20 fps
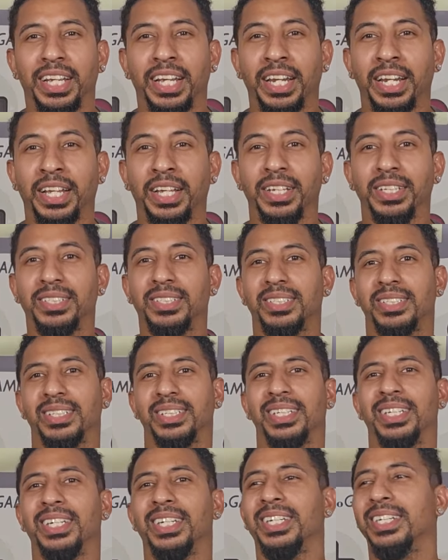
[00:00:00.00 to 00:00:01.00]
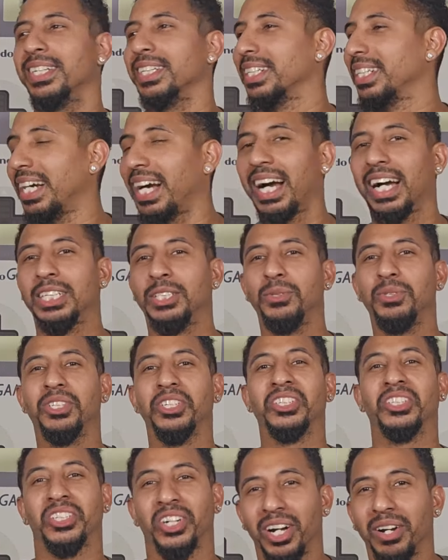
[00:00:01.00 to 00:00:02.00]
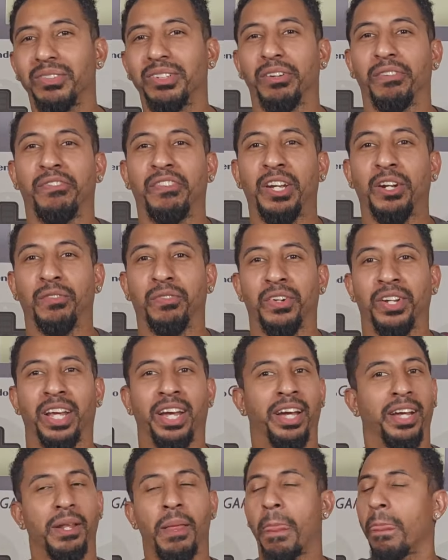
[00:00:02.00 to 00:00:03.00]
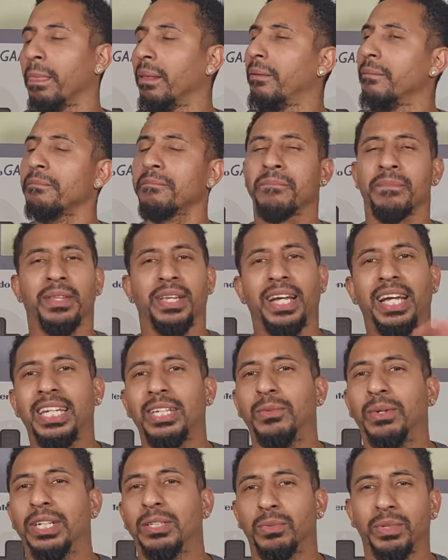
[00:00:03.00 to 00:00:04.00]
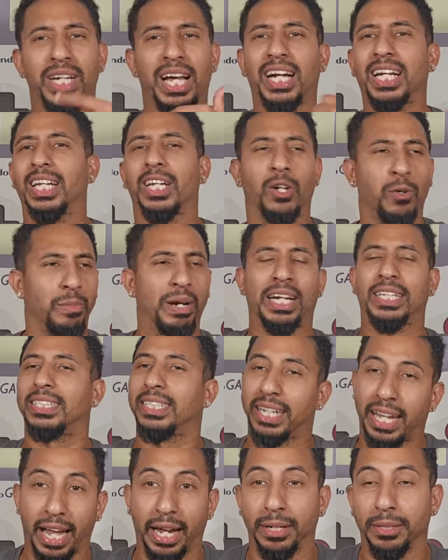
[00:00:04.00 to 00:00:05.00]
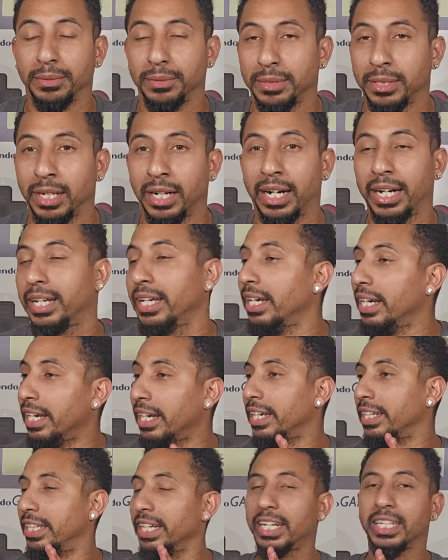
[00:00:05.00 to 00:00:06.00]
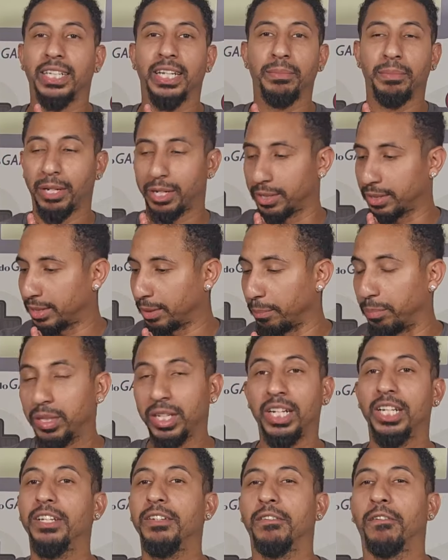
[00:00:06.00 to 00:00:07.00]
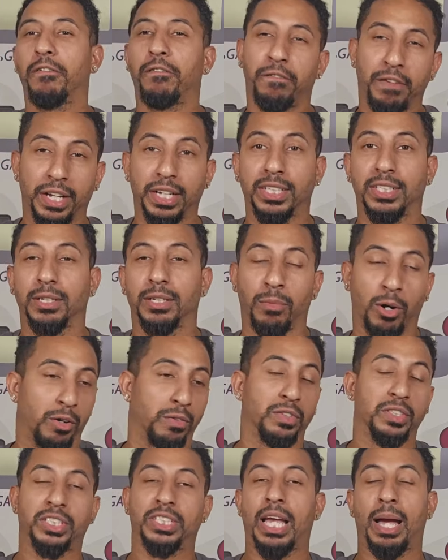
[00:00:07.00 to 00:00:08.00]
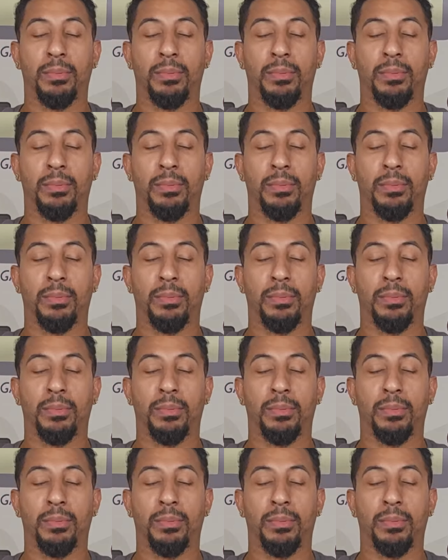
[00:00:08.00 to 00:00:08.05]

Idiots. God, you deserve to fail for that. Anyway, we're not gonna go back to that. All right. They, they better completely fix Marvel vs.